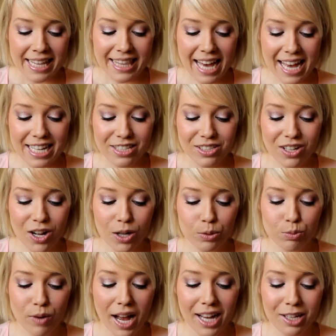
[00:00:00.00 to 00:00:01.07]
that is
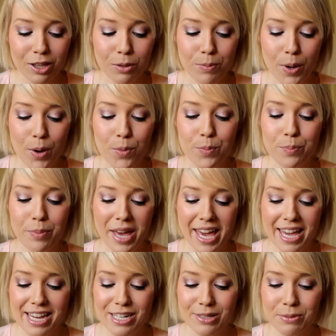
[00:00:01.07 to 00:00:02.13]
called Rock the Boat
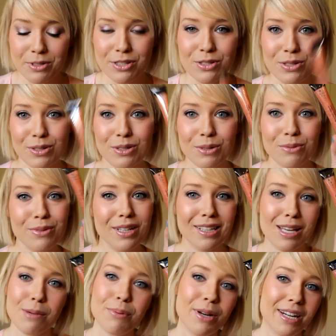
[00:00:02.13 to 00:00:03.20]
Beige, which is just a
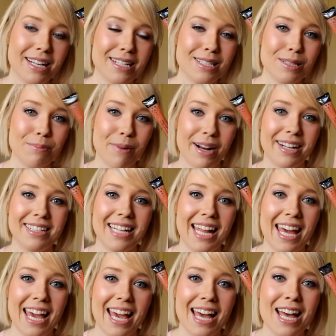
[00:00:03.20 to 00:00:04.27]
really pretty
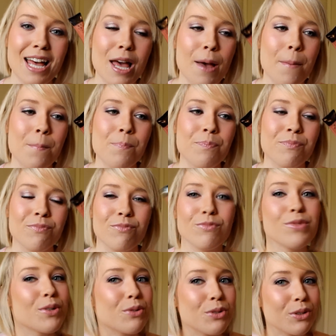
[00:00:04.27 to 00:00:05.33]
sparkly
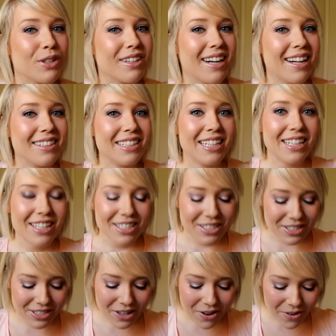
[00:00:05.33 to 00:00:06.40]
neutral color.
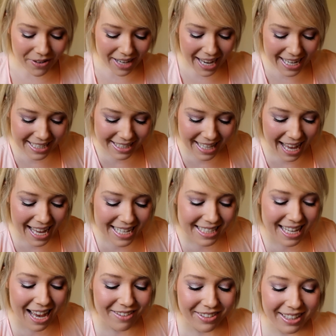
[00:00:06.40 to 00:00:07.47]
So guys, that
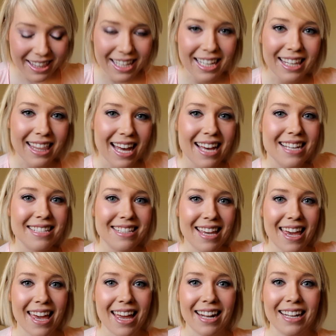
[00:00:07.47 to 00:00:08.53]
is everything that is
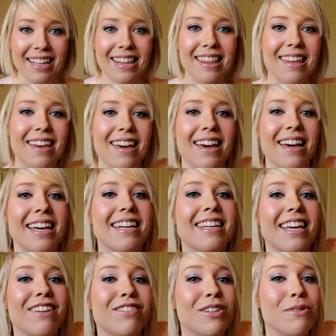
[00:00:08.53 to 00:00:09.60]
in the
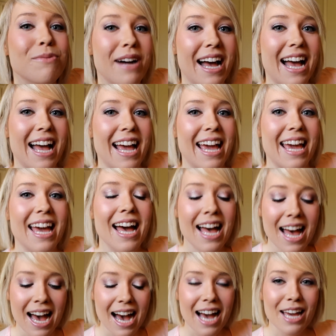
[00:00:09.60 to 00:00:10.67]
giveaway.
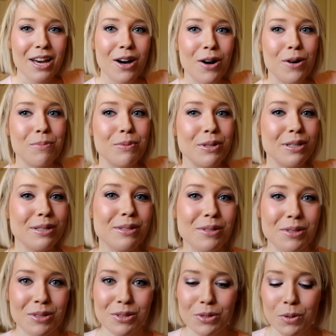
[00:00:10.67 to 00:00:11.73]
I hope you're
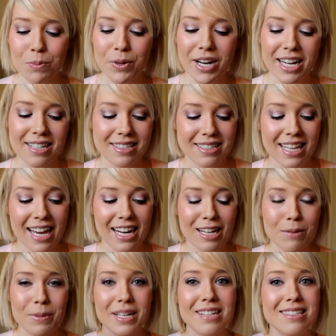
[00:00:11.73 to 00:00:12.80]
super
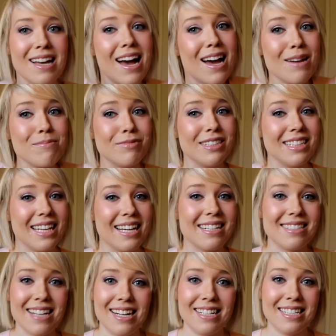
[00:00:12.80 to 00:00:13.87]
excited because I'm really
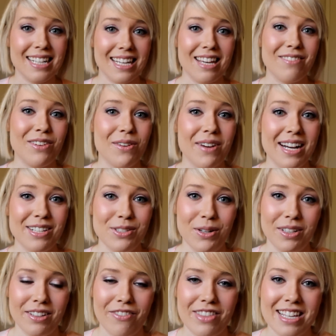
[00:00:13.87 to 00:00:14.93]
excited to give you guys
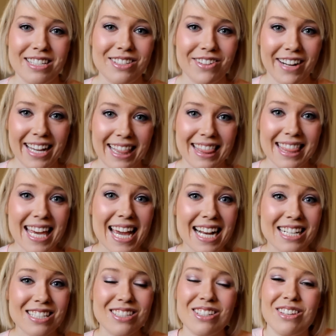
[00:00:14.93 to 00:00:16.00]
all of these great
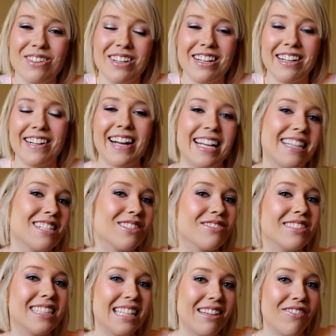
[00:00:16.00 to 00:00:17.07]
things so you can create this
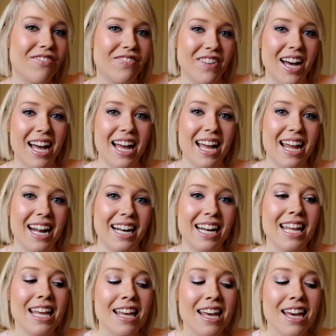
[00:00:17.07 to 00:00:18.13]
really fun,
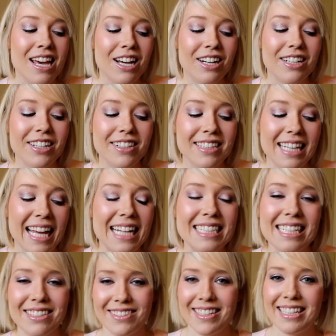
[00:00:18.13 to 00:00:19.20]
girly,
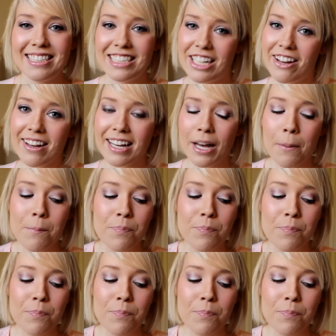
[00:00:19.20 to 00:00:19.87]
glittery look.